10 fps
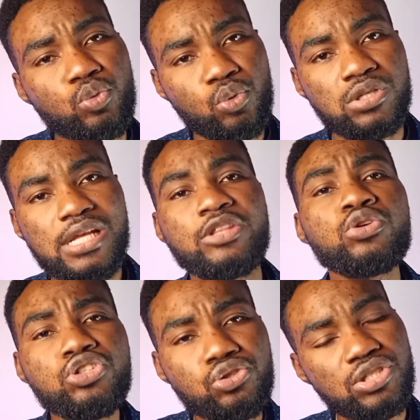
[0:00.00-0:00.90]
you want and
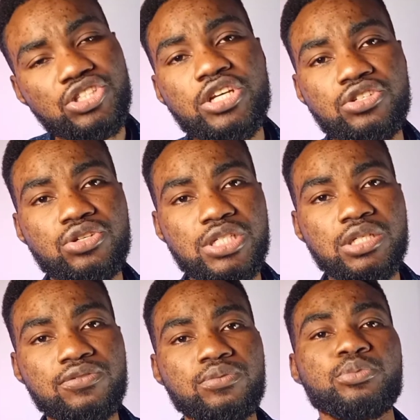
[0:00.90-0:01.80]
don't shortchange
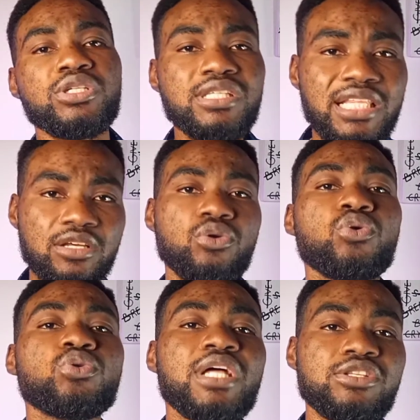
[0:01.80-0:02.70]
yourself, but set a
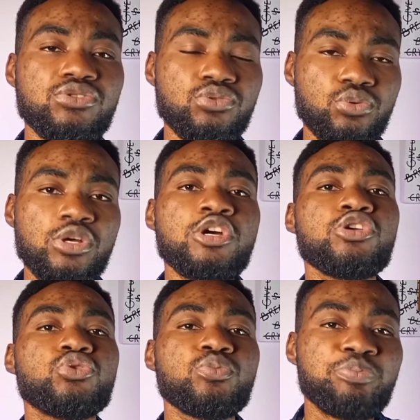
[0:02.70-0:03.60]
goal that
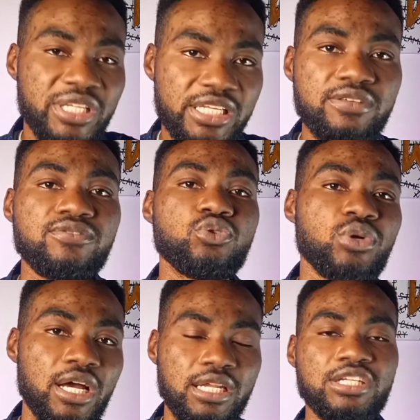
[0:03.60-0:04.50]
you believe you
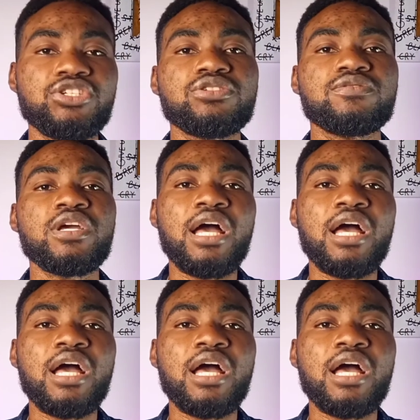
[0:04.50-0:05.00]
can achieve.